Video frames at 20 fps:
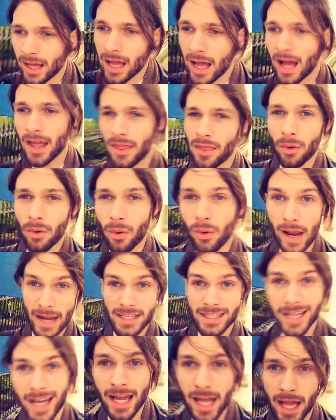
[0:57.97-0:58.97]
And the wind
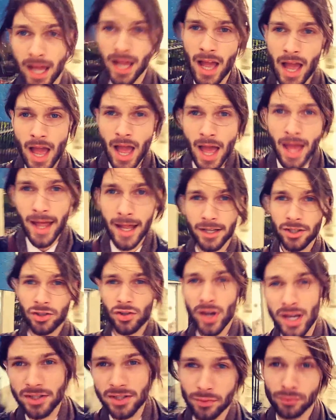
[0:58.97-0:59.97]
then
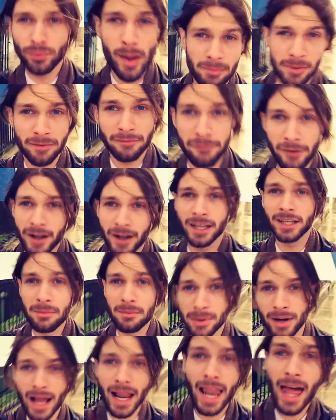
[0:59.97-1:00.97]
tries to rip the fucking
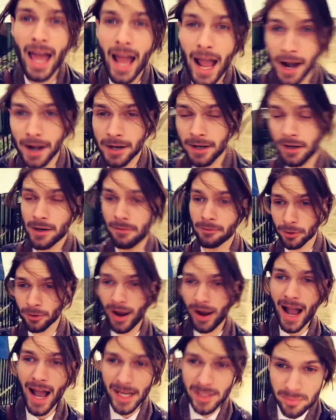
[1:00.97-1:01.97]
umbrella out of your
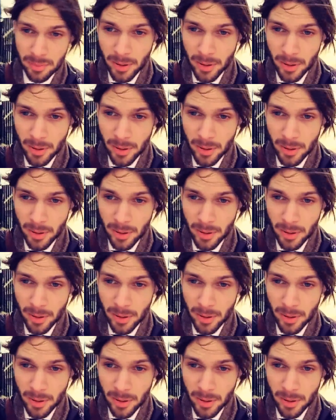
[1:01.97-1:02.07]
grasp